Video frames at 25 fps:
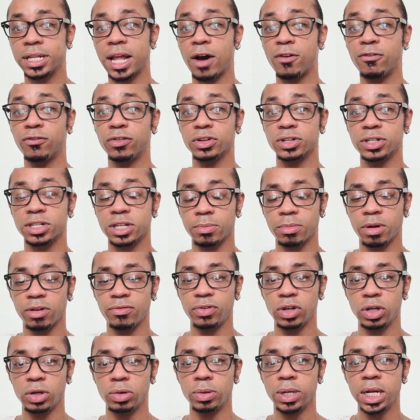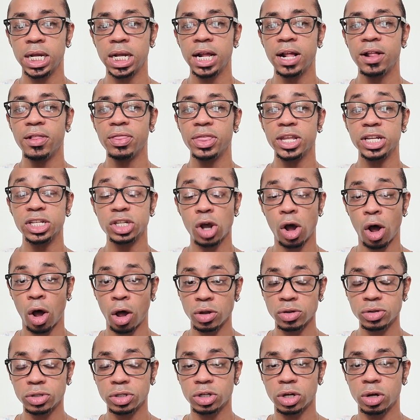Now, for some of you, this
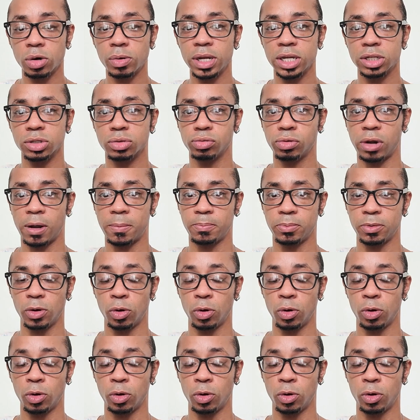also is rep